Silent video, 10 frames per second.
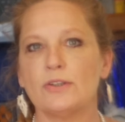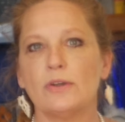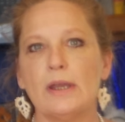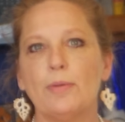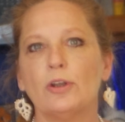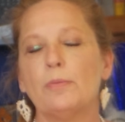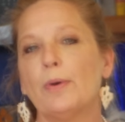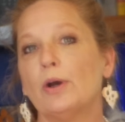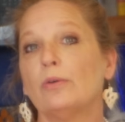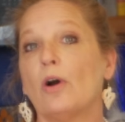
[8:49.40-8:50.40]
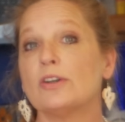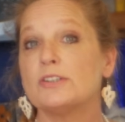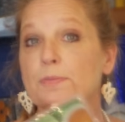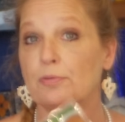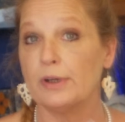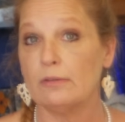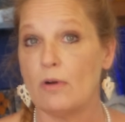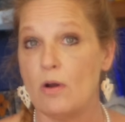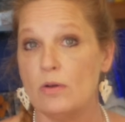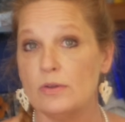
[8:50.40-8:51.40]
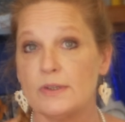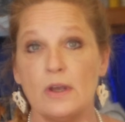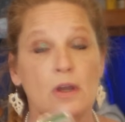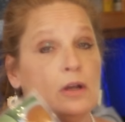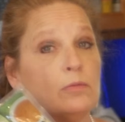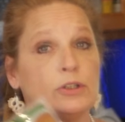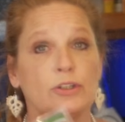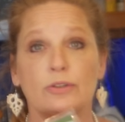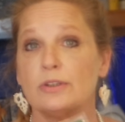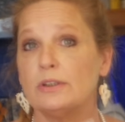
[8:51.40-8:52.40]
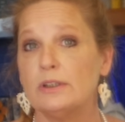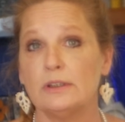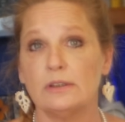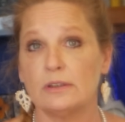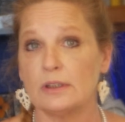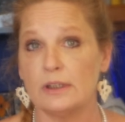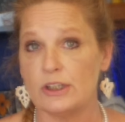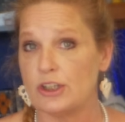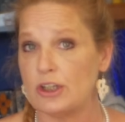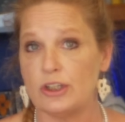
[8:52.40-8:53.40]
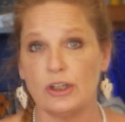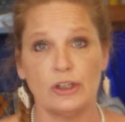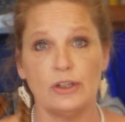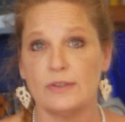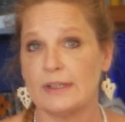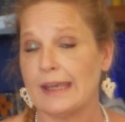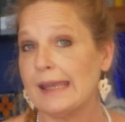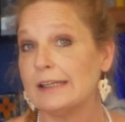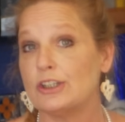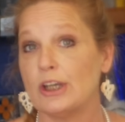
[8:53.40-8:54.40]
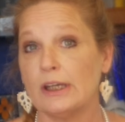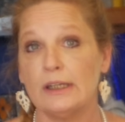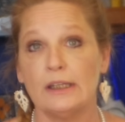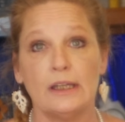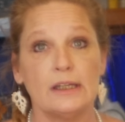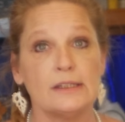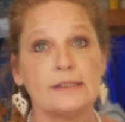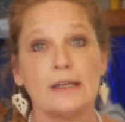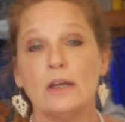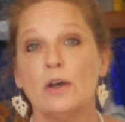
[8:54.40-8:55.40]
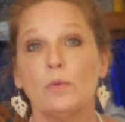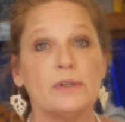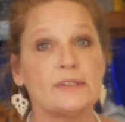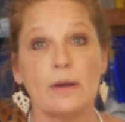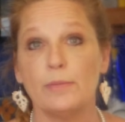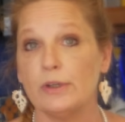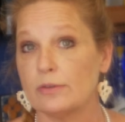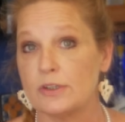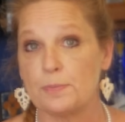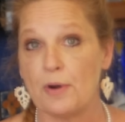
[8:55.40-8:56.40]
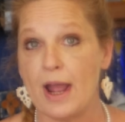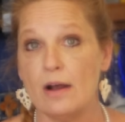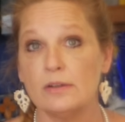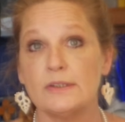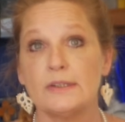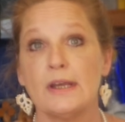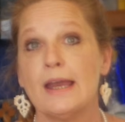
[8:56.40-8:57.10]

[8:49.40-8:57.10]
keep on the boat are spring rolls, which are delicious. You can use the canned chicken in this with some of your sprouts